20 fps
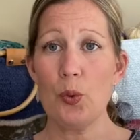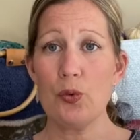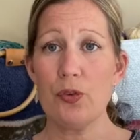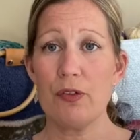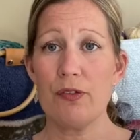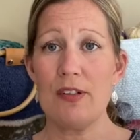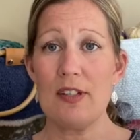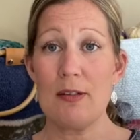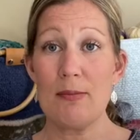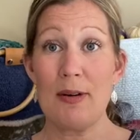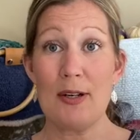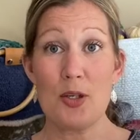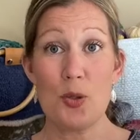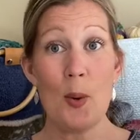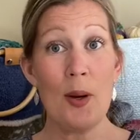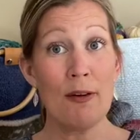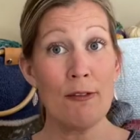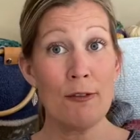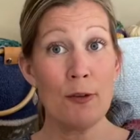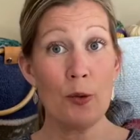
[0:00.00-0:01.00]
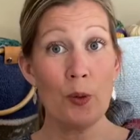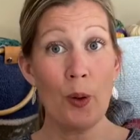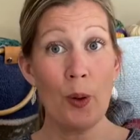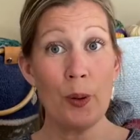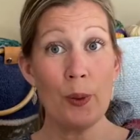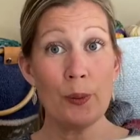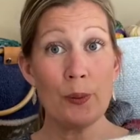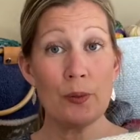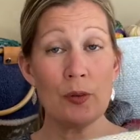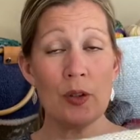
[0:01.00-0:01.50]
to fit my
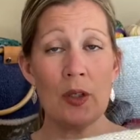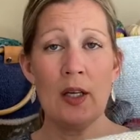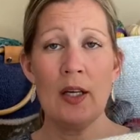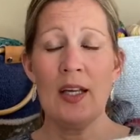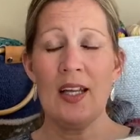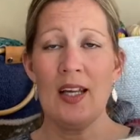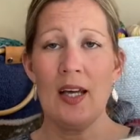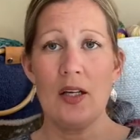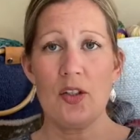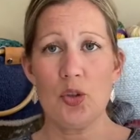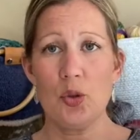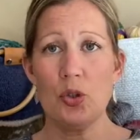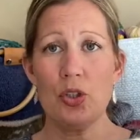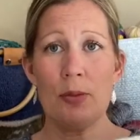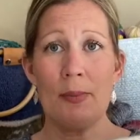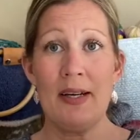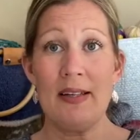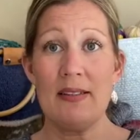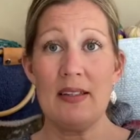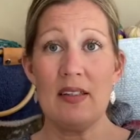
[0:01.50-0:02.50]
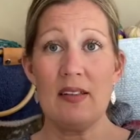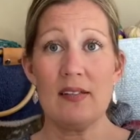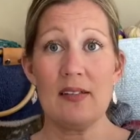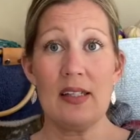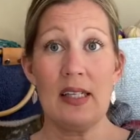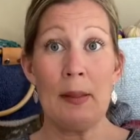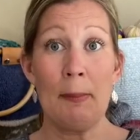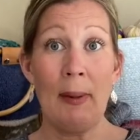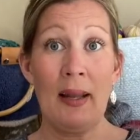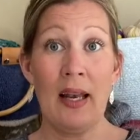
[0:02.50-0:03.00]
12-year-old. I talked about this
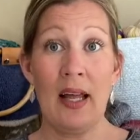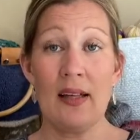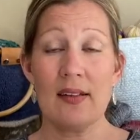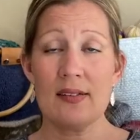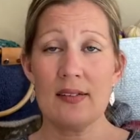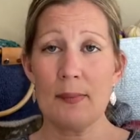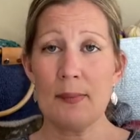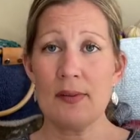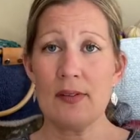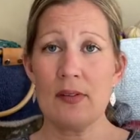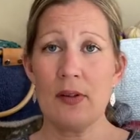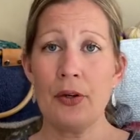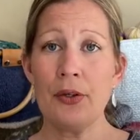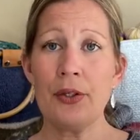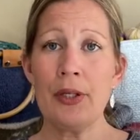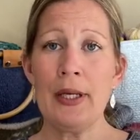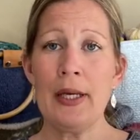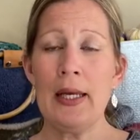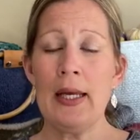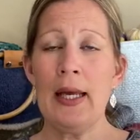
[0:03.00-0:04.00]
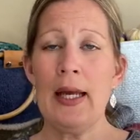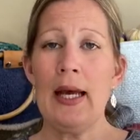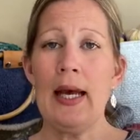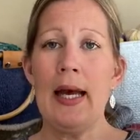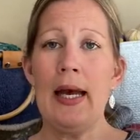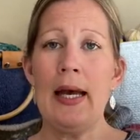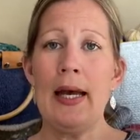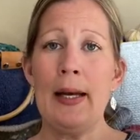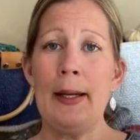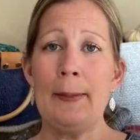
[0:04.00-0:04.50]
in my last episode.
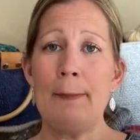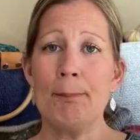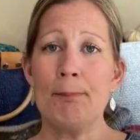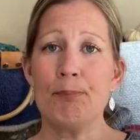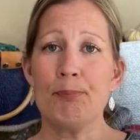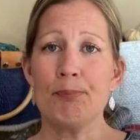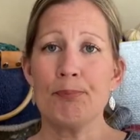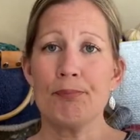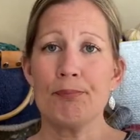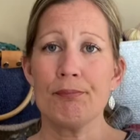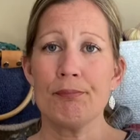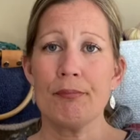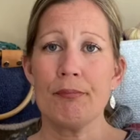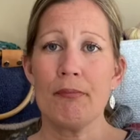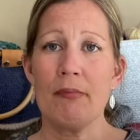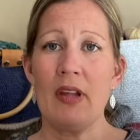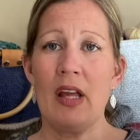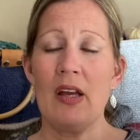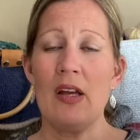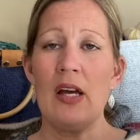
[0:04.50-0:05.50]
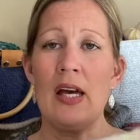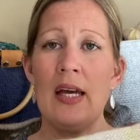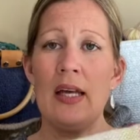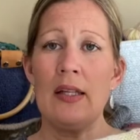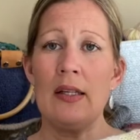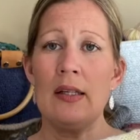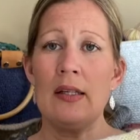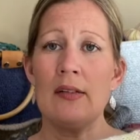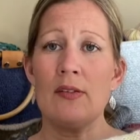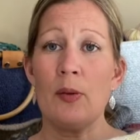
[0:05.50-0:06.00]
So
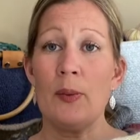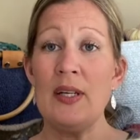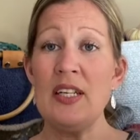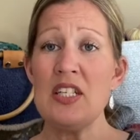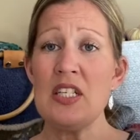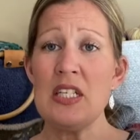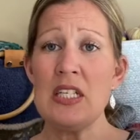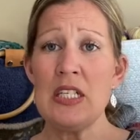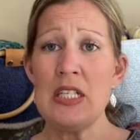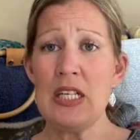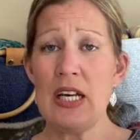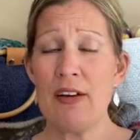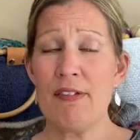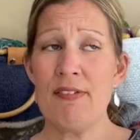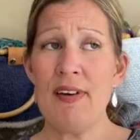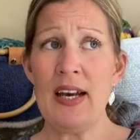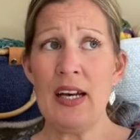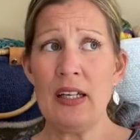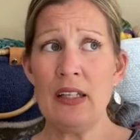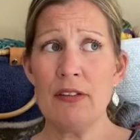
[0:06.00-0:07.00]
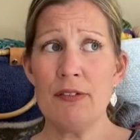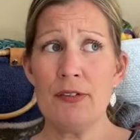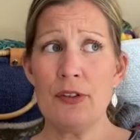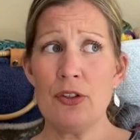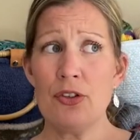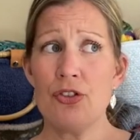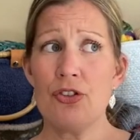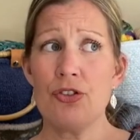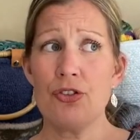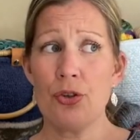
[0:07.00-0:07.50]
I knitted, I found a few
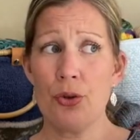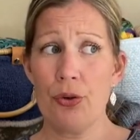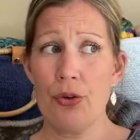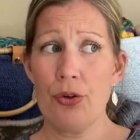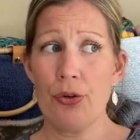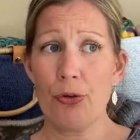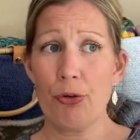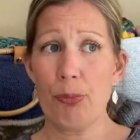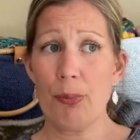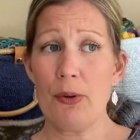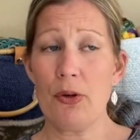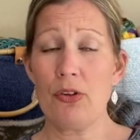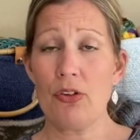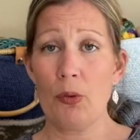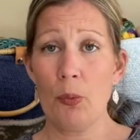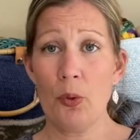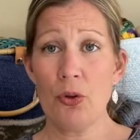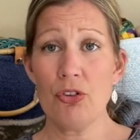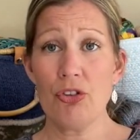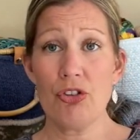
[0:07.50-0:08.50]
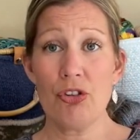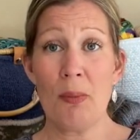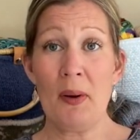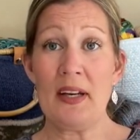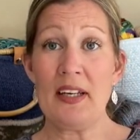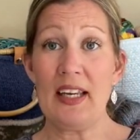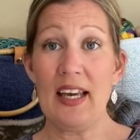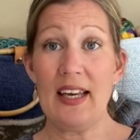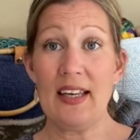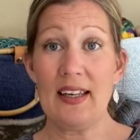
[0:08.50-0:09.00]
tutorials because I wanted to
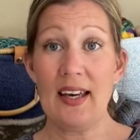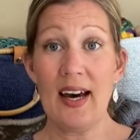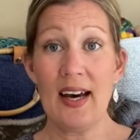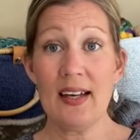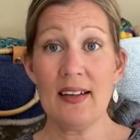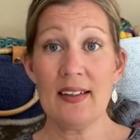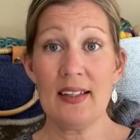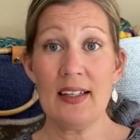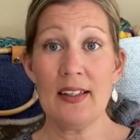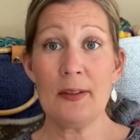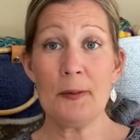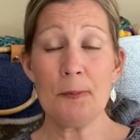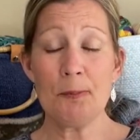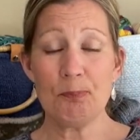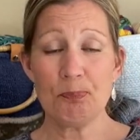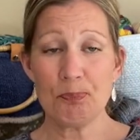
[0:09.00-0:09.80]
make a cardigan